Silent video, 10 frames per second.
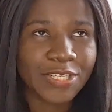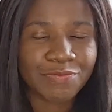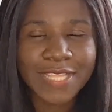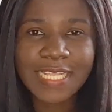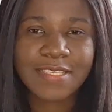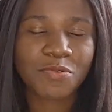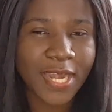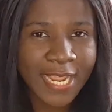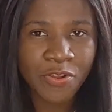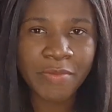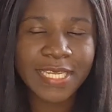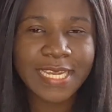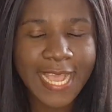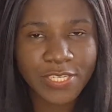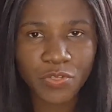That's what I normally
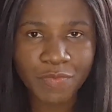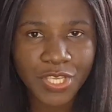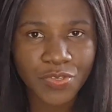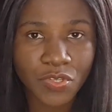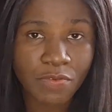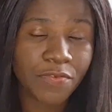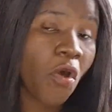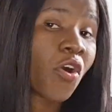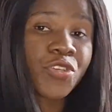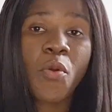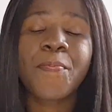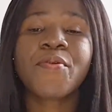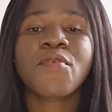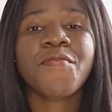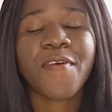like to make use of, or your
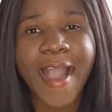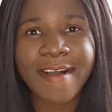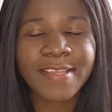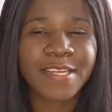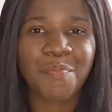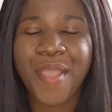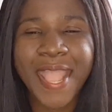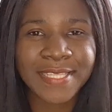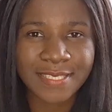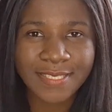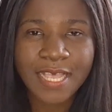profile. It depends.